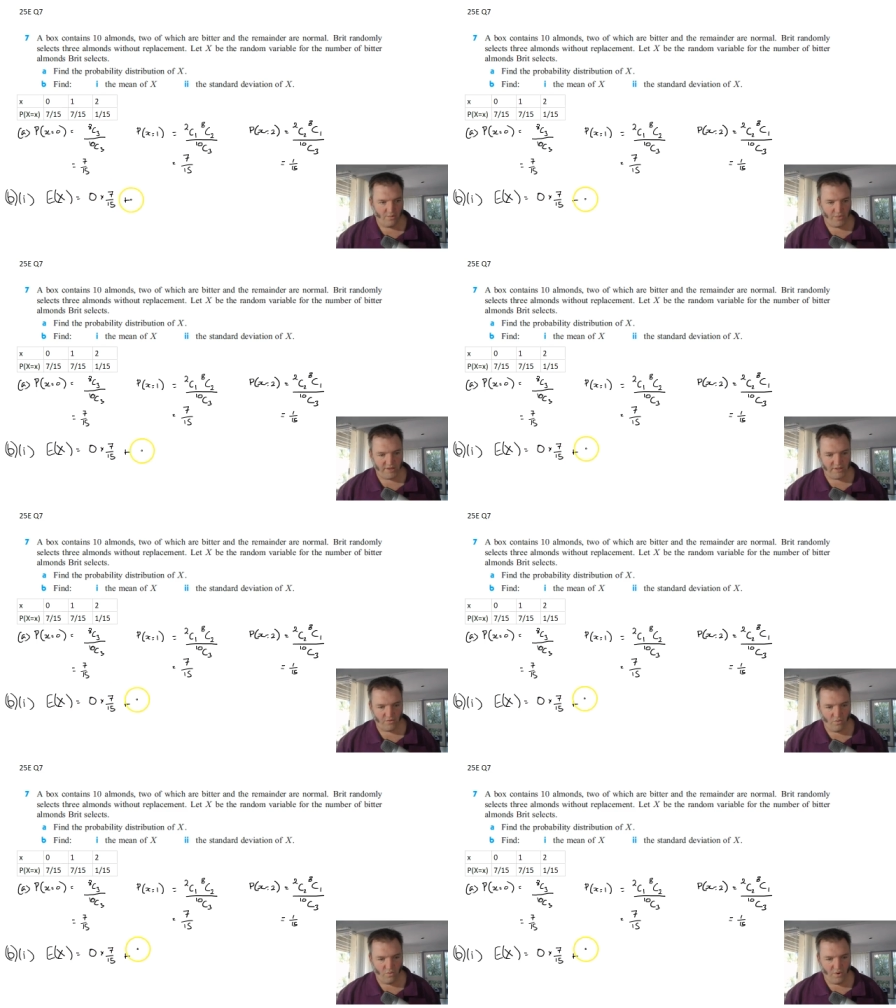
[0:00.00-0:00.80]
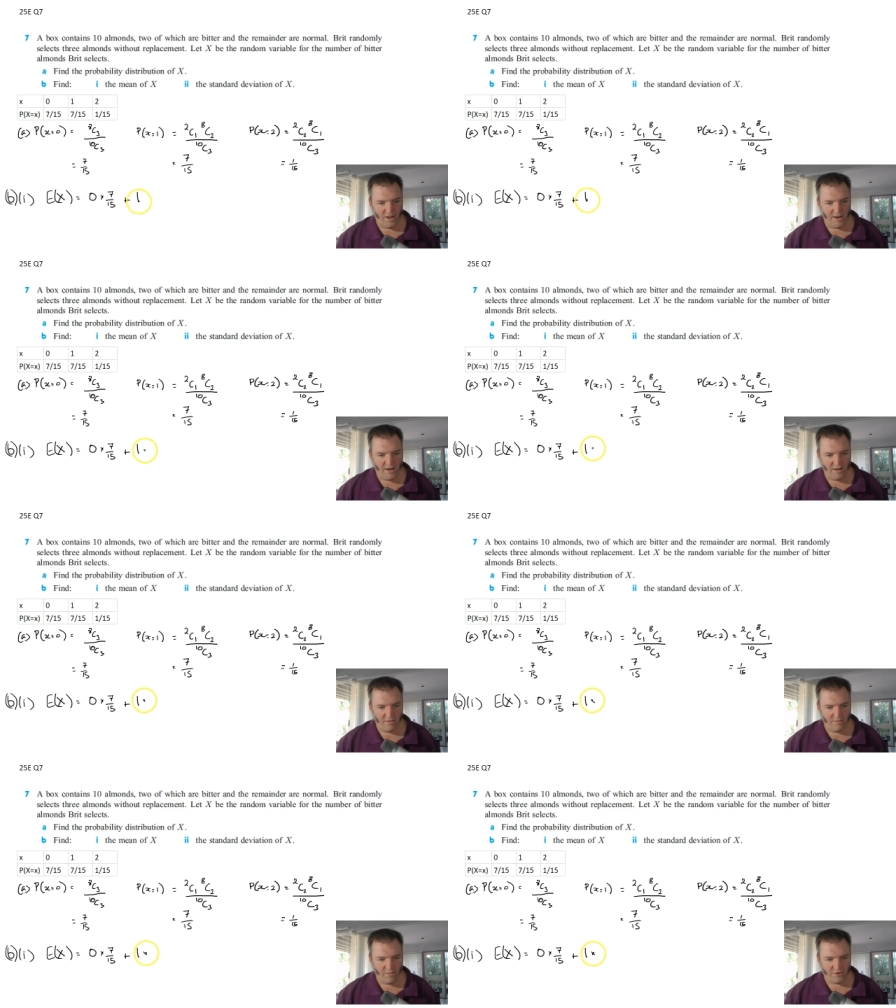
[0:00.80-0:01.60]
plus 1
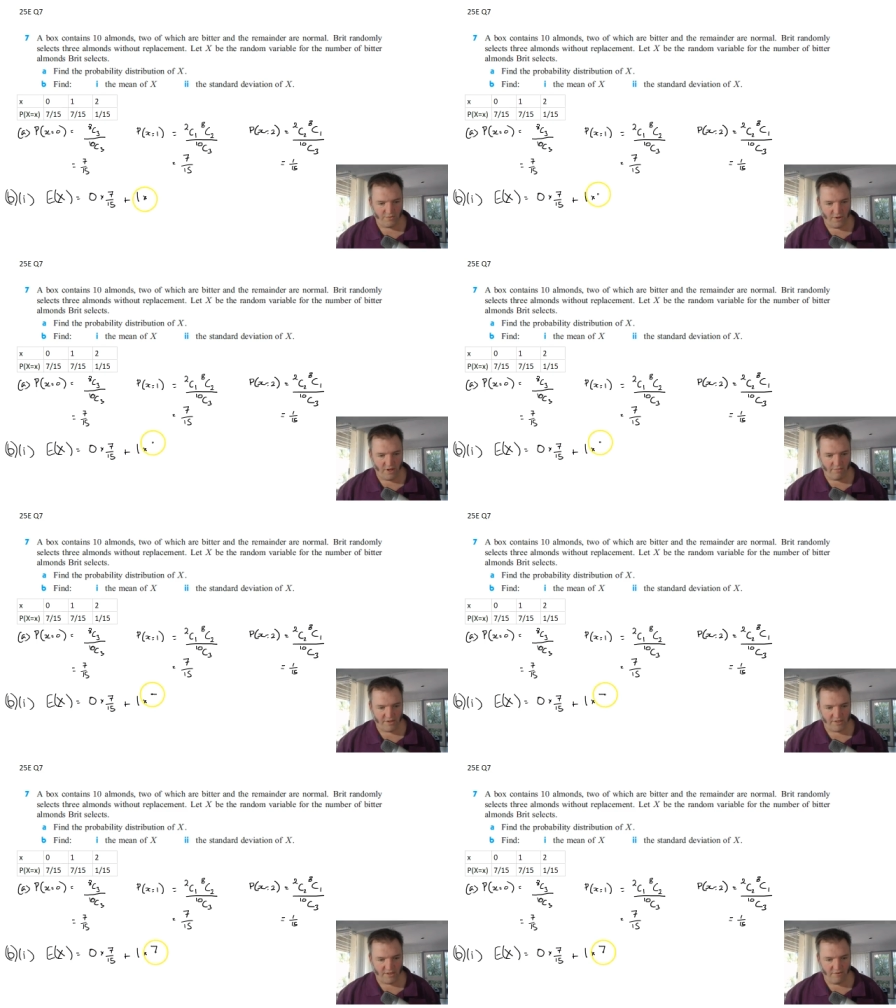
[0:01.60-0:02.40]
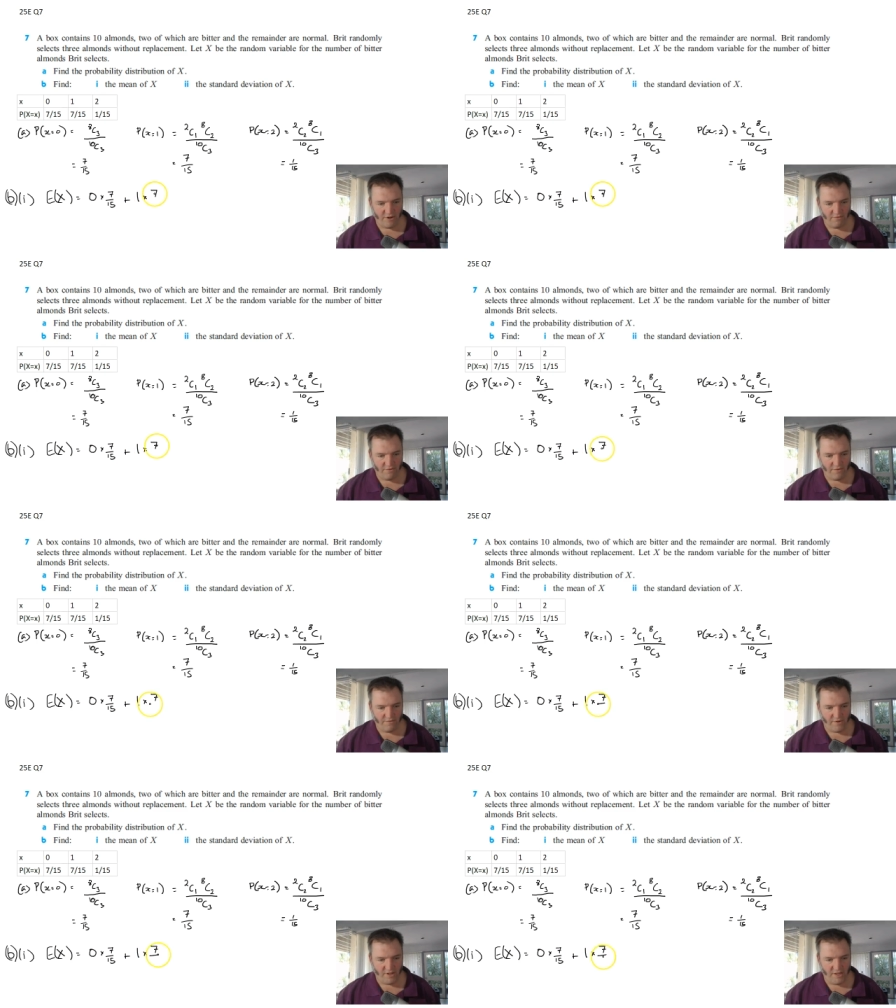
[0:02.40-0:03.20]
multiplied by 7 over
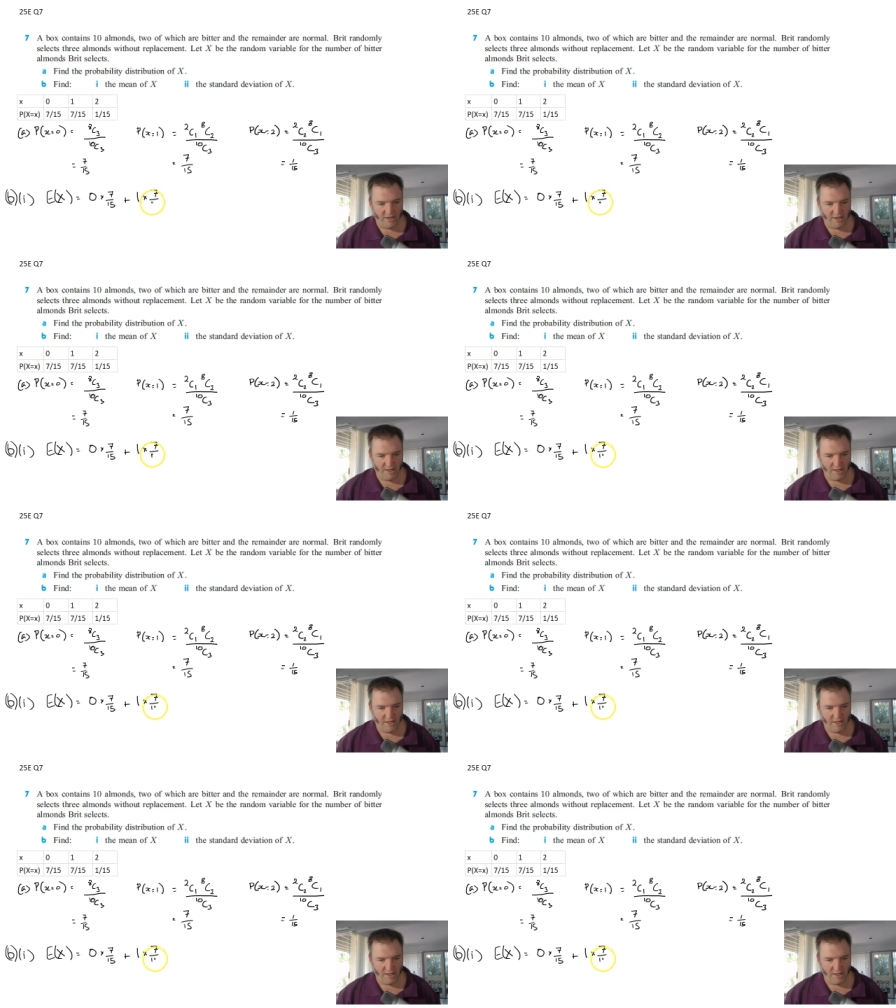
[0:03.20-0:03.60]
15,